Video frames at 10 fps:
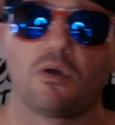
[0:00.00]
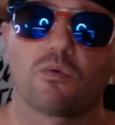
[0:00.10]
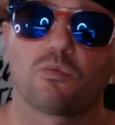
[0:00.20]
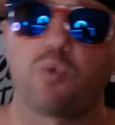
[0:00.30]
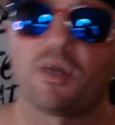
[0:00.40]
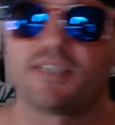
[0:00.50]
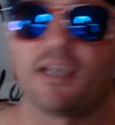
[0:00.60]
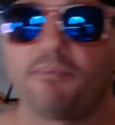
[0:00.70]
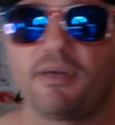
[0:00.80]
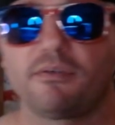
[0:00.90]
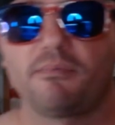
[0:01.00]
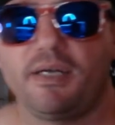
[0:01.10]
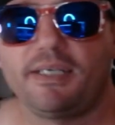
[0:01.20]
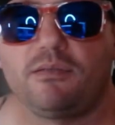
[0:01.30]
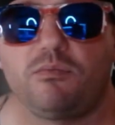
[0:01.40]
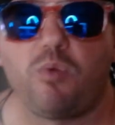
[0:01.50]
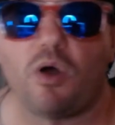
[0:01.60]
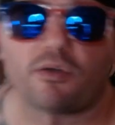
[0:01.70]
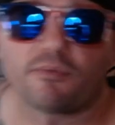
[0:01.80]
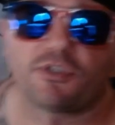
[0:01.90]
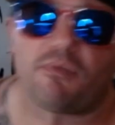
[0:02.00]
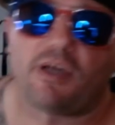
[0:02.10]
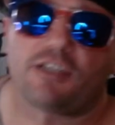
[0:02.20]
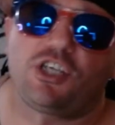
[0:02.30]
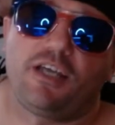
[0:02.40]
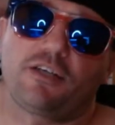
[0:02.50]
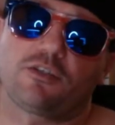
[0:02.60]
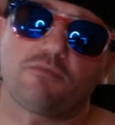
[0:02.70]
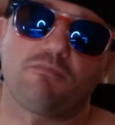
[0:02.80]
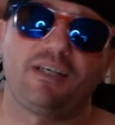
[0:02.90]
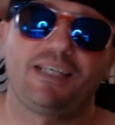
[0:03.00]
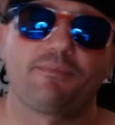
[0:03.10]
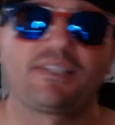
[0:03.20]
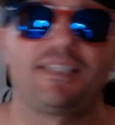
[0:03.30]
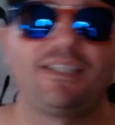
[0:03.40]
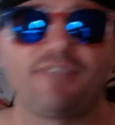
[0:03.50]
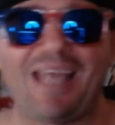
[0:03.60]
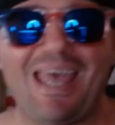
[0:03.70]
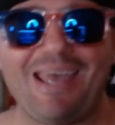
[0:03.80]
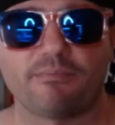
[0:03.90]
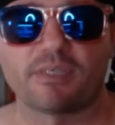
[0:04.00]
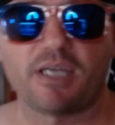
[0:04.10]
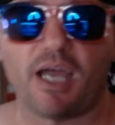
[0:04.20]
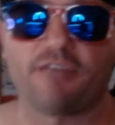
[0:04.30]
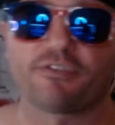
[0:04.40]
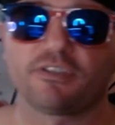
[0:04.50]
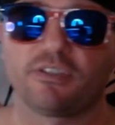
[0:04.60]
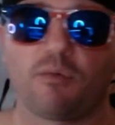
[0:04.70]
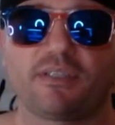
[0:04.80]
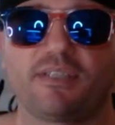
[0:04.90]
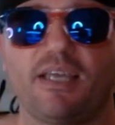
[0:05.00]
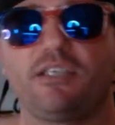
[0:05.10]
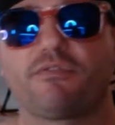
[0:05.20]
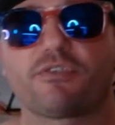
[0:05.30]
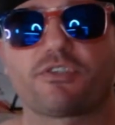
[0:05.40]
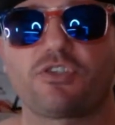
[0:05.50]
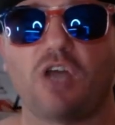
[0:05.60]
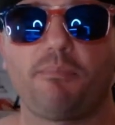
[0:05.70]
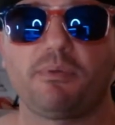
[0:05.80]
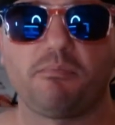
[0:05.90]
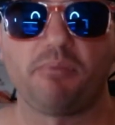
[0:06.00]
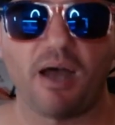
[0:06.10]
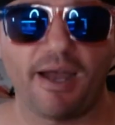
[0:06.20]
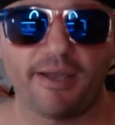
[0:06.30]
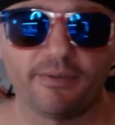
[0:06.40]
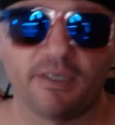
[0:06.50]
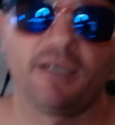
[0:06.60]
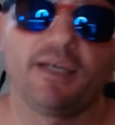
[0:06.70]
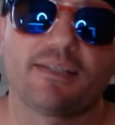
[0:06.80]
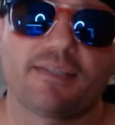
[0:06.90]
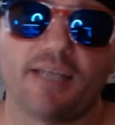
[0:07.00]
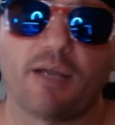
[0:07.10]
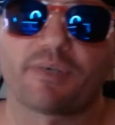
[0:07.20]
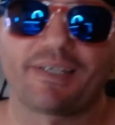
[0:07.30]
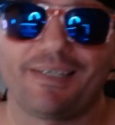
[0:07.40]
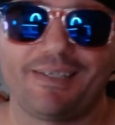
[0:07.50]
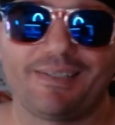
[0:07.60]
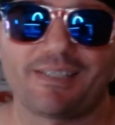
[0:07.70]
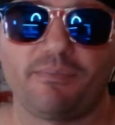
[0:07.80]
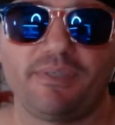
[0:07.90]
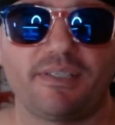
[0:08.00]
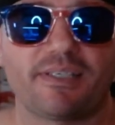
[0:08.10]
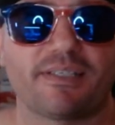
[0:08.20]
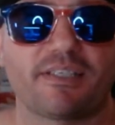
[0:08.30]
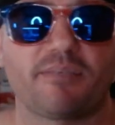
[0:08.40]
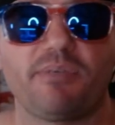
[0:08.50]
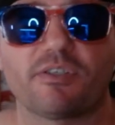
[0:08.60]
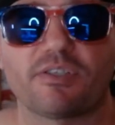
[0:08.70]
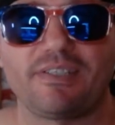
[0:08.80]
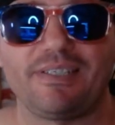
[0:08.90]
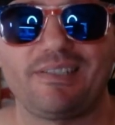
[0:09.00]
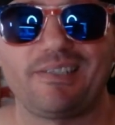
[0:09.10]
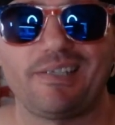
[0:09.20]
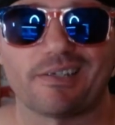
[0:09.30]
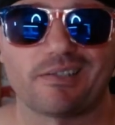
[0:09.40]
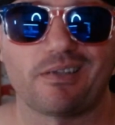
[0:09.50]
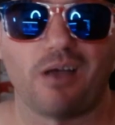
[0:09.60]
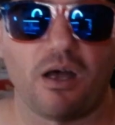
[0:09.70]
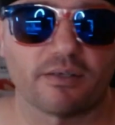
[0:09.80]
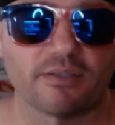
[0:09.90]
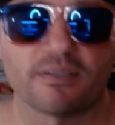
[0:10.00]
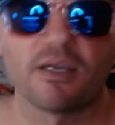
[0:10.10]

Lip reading: What's up, everybody? Welcome to my channel. My name is Stephen M. Kiefer. I want to thank you for stopping by. Today, we're going to get into some of these conspiracy TikToks.